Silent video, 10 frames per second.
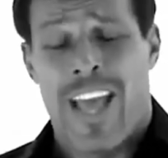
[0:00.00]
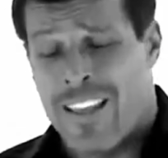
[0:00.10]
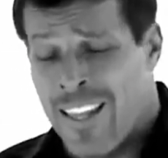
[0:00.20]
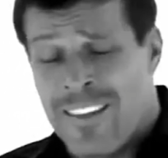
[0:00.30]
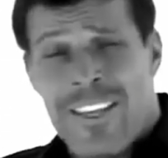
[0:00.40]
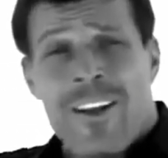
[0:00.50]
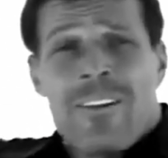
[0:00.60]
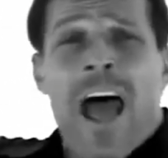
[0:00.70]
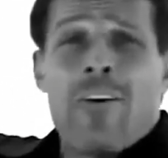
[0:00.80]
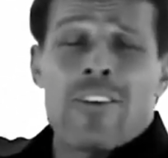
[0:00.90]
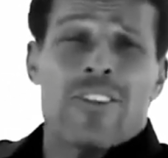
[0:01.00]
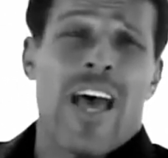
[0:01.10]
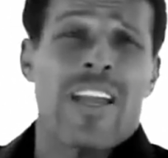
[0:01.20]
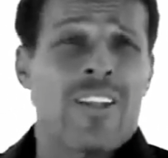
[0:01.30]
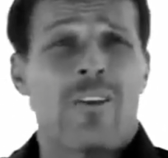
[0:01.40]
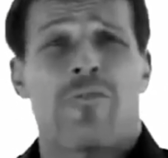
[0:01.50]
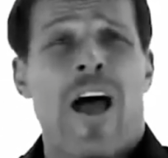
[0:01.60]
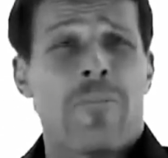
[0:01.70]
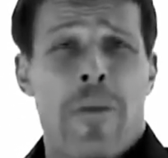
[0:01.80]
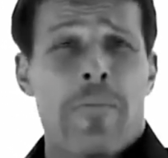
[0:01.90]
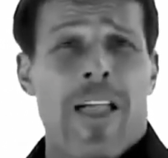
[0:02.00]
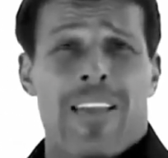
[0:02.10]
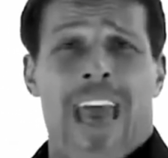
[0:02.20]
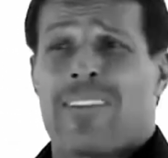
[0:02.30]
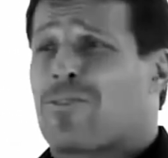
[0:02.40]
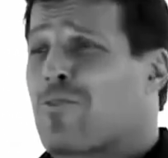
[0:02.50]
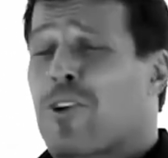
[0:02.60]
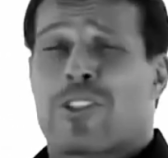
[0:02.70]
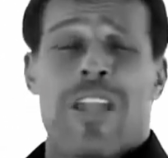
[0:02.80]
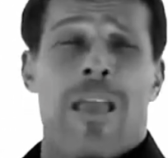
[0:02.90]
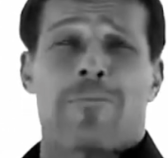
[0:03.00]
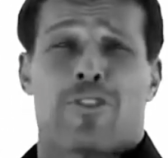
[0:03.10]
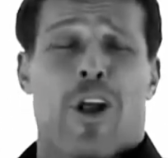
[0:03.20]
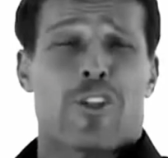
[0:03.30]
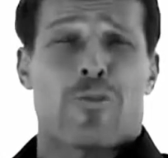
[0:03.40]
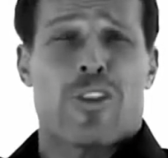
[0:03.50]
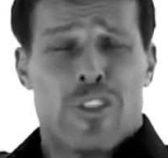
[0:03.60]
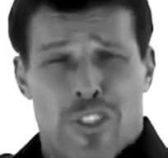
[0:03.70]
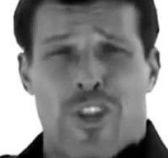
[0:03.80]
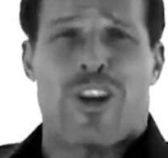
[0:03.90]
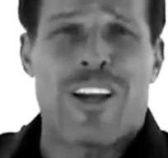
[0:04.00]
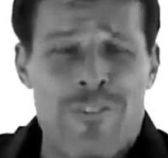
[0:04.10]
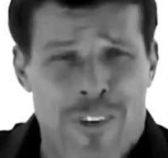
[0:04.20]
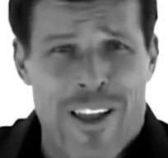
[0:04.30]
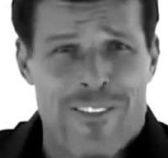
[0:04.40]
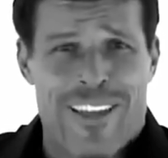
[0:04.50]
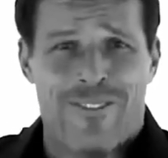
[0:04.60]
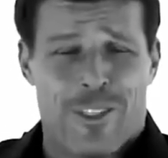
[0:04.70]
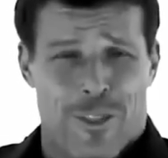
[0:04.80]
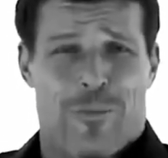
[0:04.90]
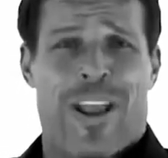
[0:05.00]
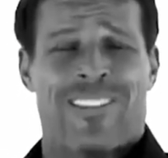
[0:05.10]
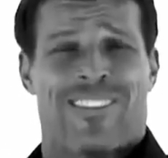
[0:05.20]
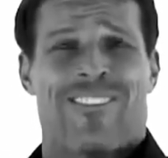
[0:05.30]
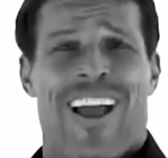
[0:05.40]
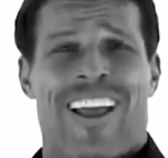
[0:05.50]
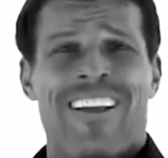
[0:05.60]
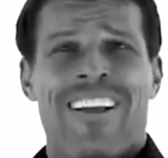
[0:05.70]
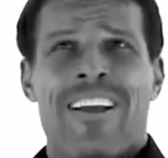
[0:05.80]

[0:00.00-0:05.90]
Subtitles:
And then, now all of a sudden you find people like that's first name starts with a Sir in front of it, Richard Branson, right?